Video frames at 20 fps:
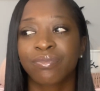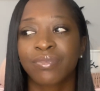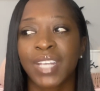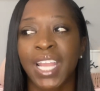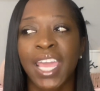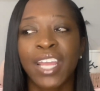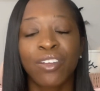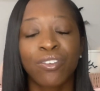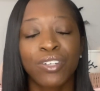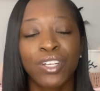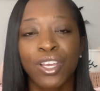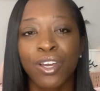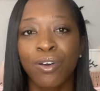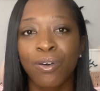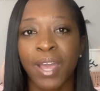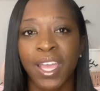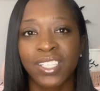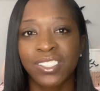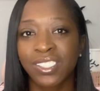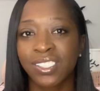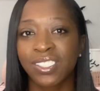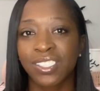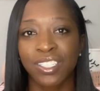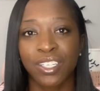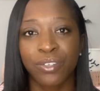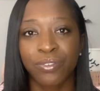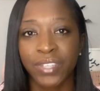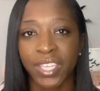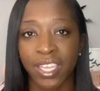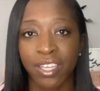I don't know, I just
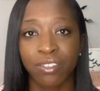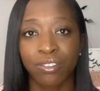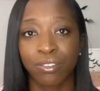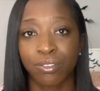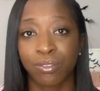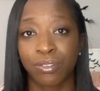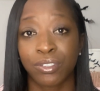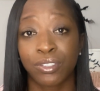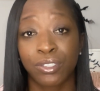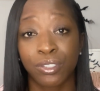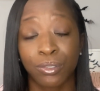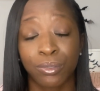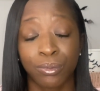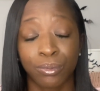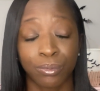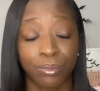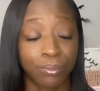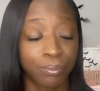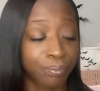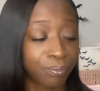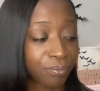love candles too,